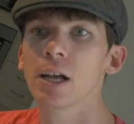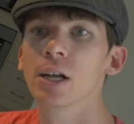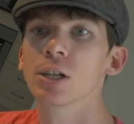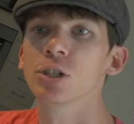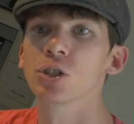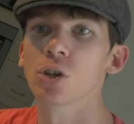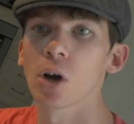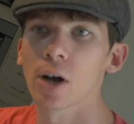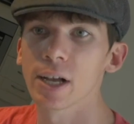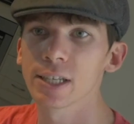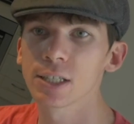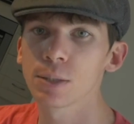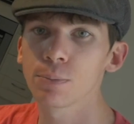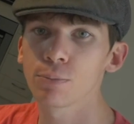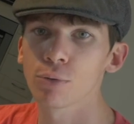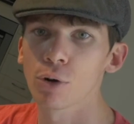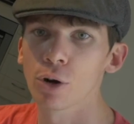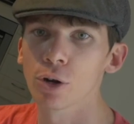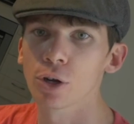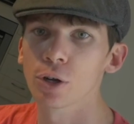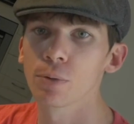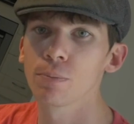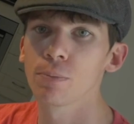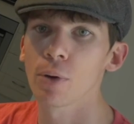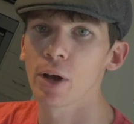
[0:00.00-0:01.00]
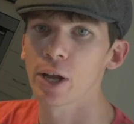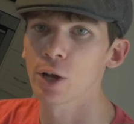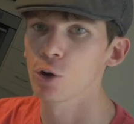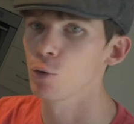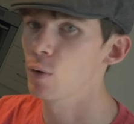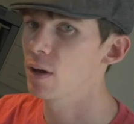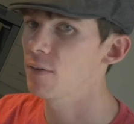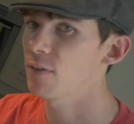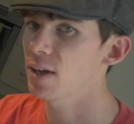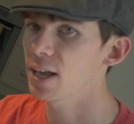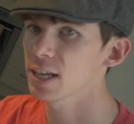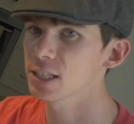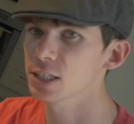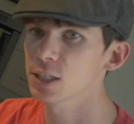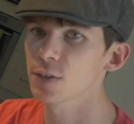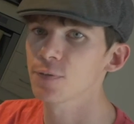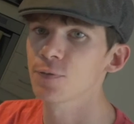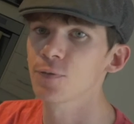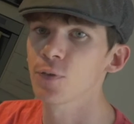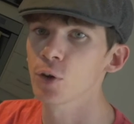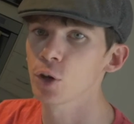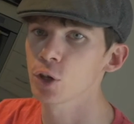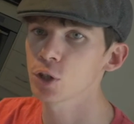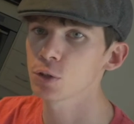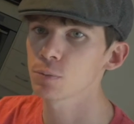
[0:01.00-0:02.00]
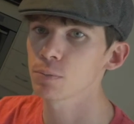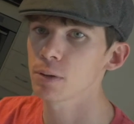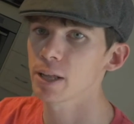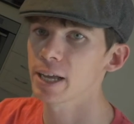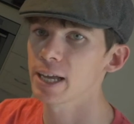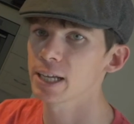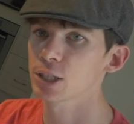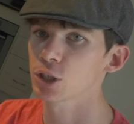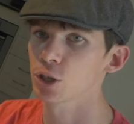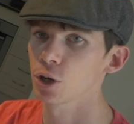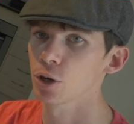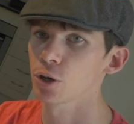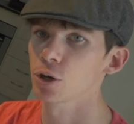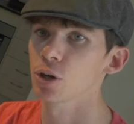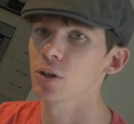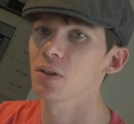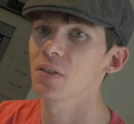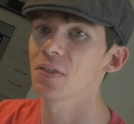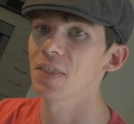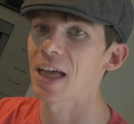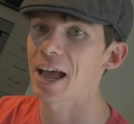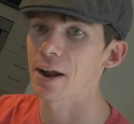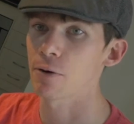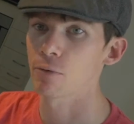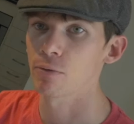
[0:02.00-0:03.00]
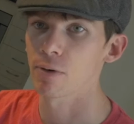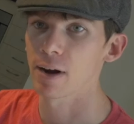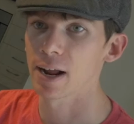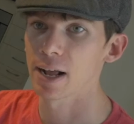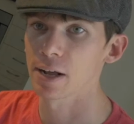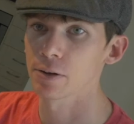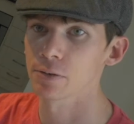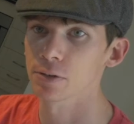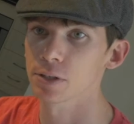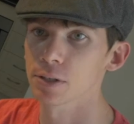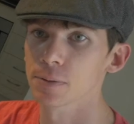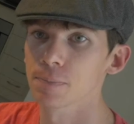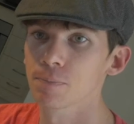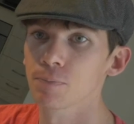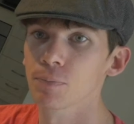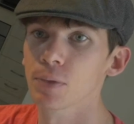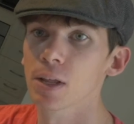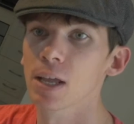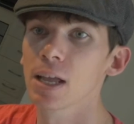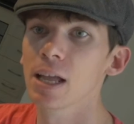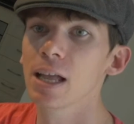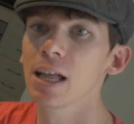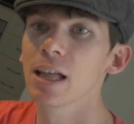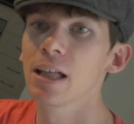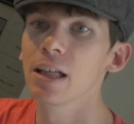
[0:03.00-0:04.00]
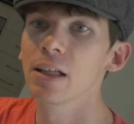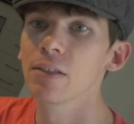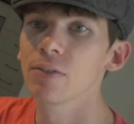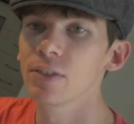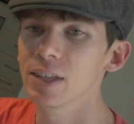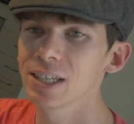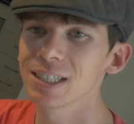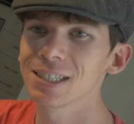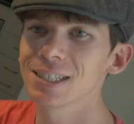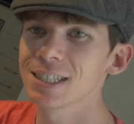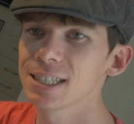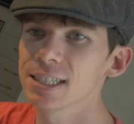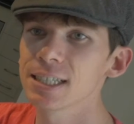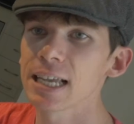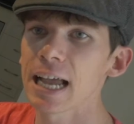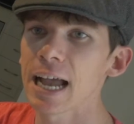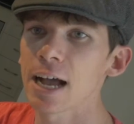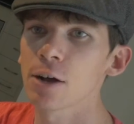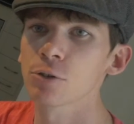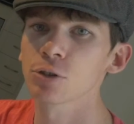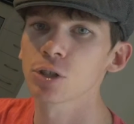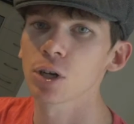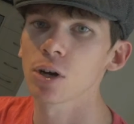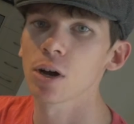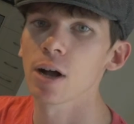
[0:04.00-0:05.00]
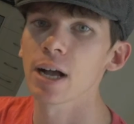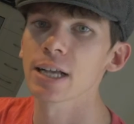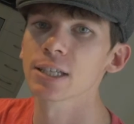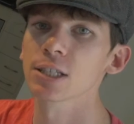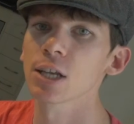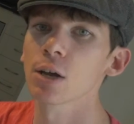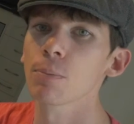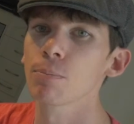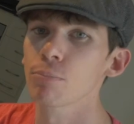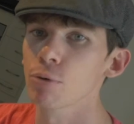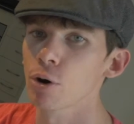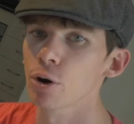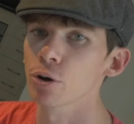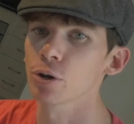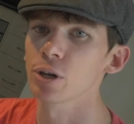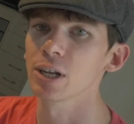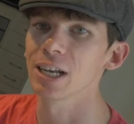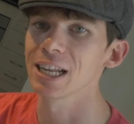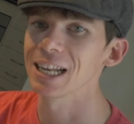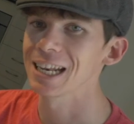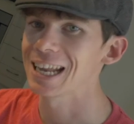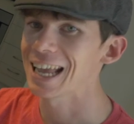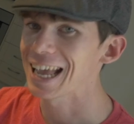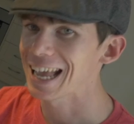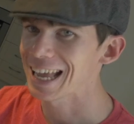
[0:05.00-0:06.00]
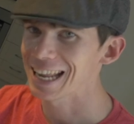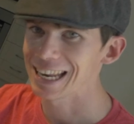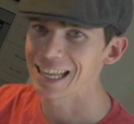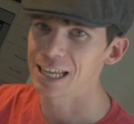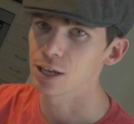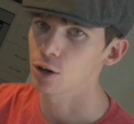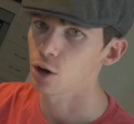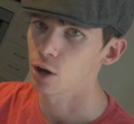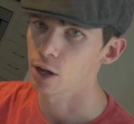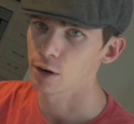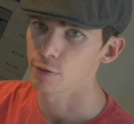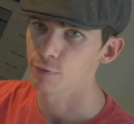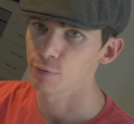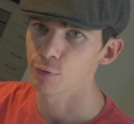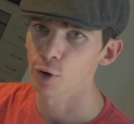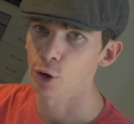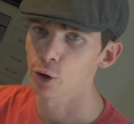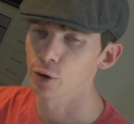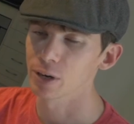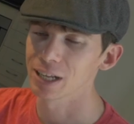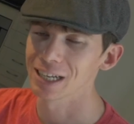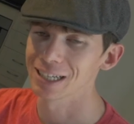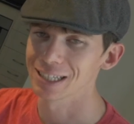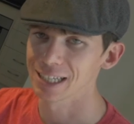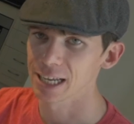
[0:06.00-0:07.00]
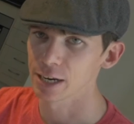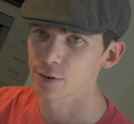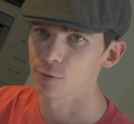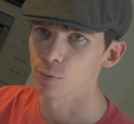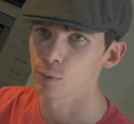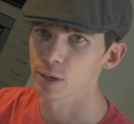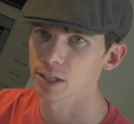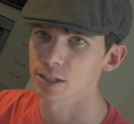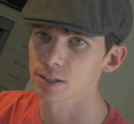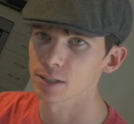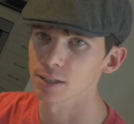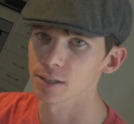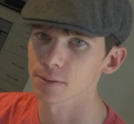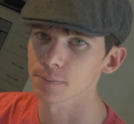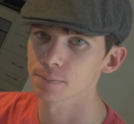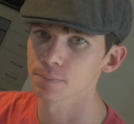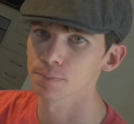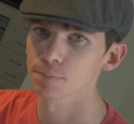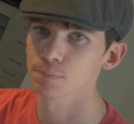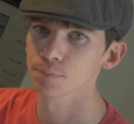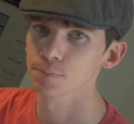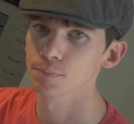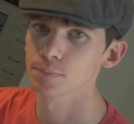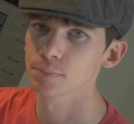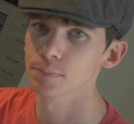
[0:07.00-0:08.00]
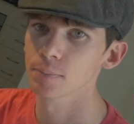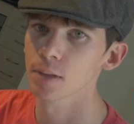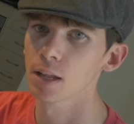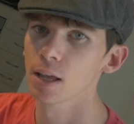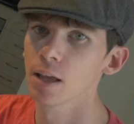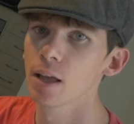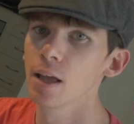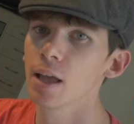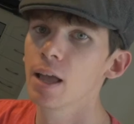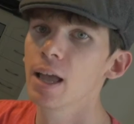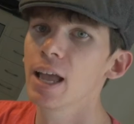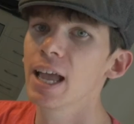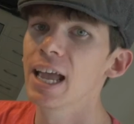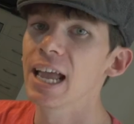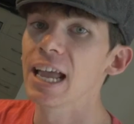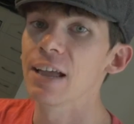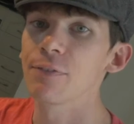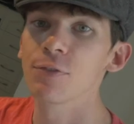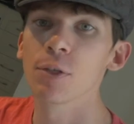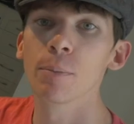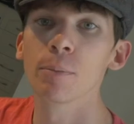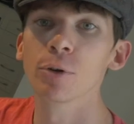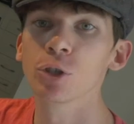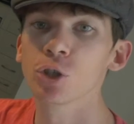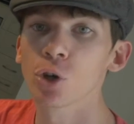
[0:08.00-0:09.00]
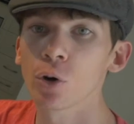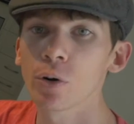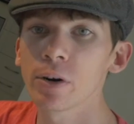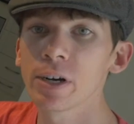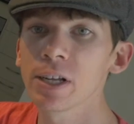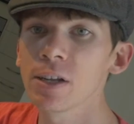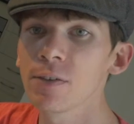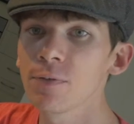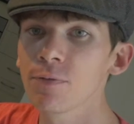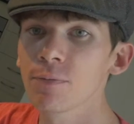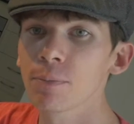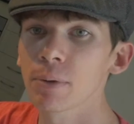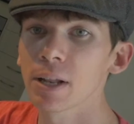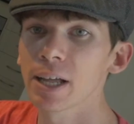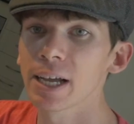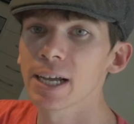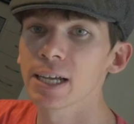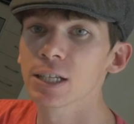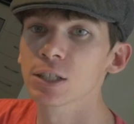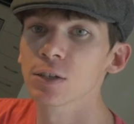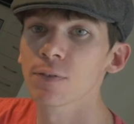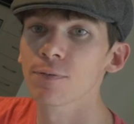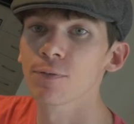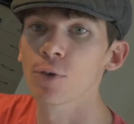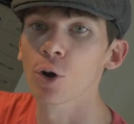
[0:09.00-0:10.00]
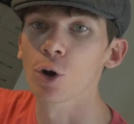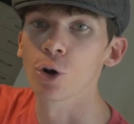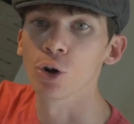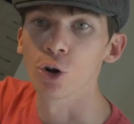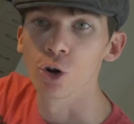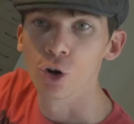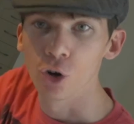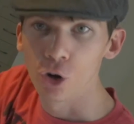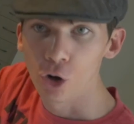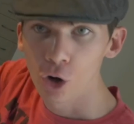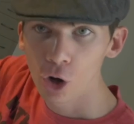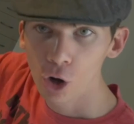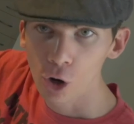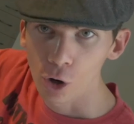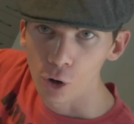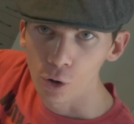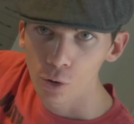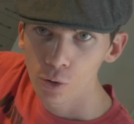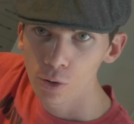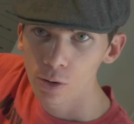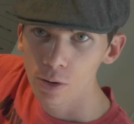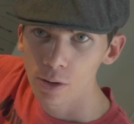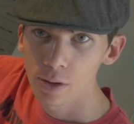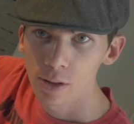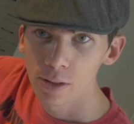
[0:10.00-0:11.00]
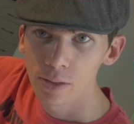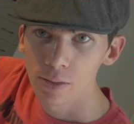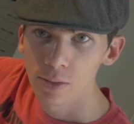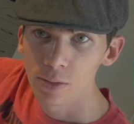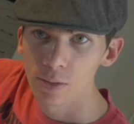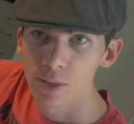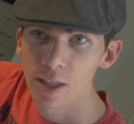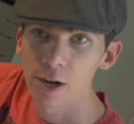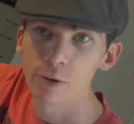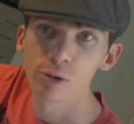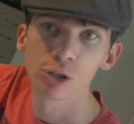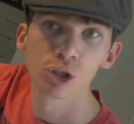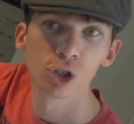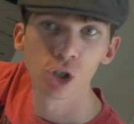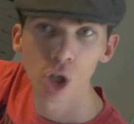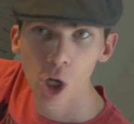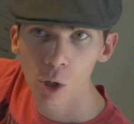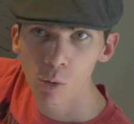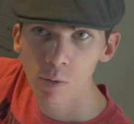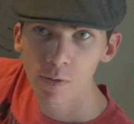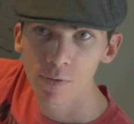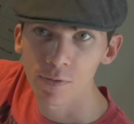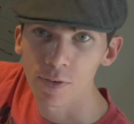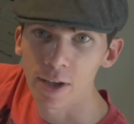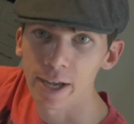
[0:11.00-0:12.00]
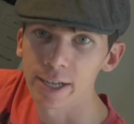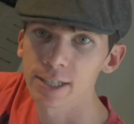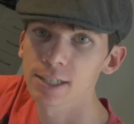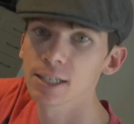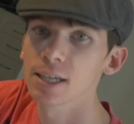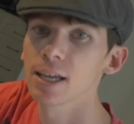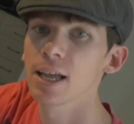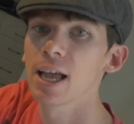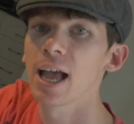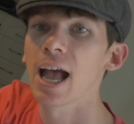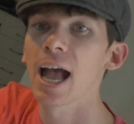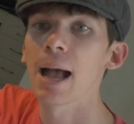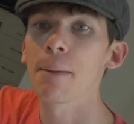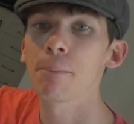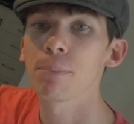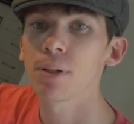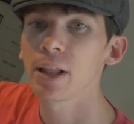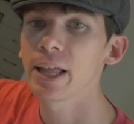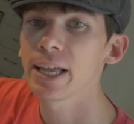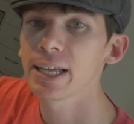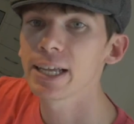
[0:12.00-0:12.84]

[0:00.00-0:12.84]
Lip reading: Ties are broken by whoever has the first player token that round. This is how ties are broken in any kind of vote in Dead of Winter. If the majority of players vote no, there is no effect and play